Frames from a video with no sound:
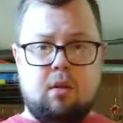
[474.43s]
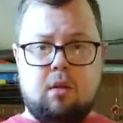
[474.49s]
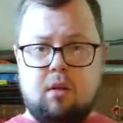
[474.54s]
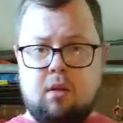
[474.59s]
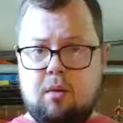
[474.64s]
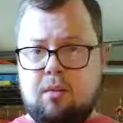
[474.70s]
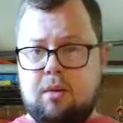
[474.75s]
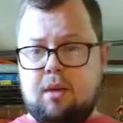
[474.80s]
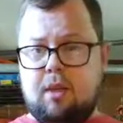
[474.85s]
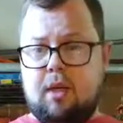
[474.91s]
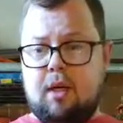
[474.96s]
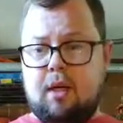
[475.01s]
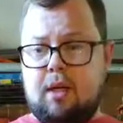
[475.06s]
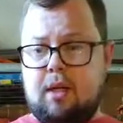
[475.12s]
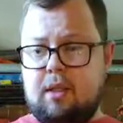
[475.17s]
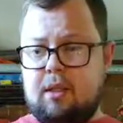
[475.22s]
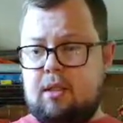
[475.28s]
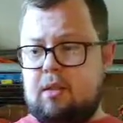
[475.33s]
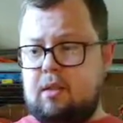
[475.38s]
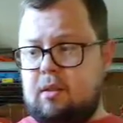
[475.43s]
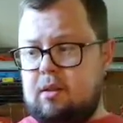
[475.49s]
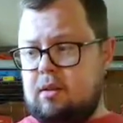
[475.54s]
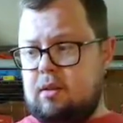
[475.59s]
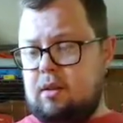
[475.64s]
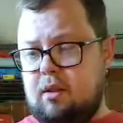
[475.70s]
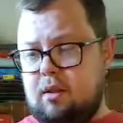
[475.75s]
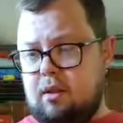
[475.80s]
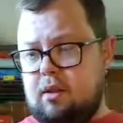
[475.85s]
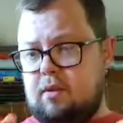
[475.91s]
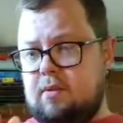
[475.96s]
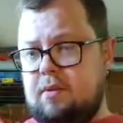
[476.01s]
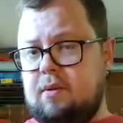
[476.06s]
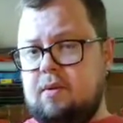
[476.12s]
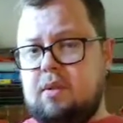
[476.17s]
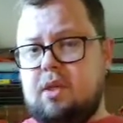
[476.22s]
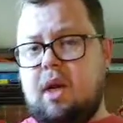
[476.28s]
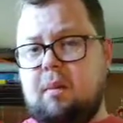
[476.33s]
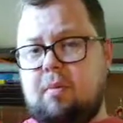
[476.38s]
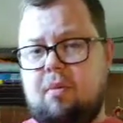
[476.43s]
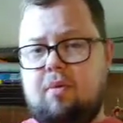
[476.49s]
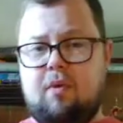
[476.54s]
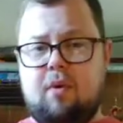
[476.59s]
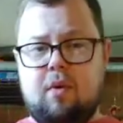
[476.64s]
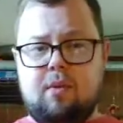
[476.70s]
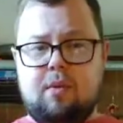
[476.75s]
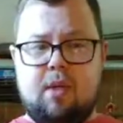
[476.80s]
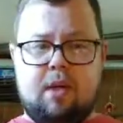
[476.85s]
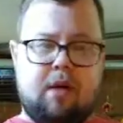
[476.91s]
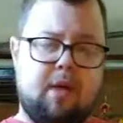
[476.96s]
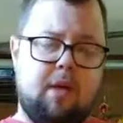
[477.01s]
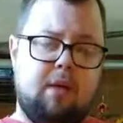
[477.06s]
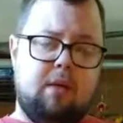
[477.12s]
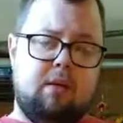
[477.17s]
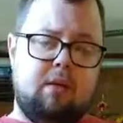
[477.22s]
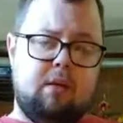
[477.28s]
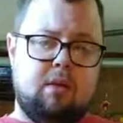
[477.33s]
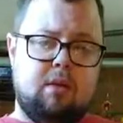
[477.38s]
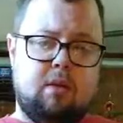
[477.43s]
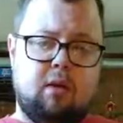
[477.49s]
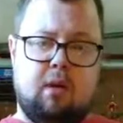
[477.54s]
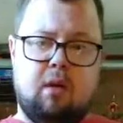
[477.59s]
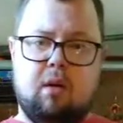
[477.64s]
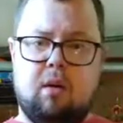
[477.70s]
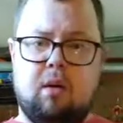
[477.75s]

so besides the type of foams that I use,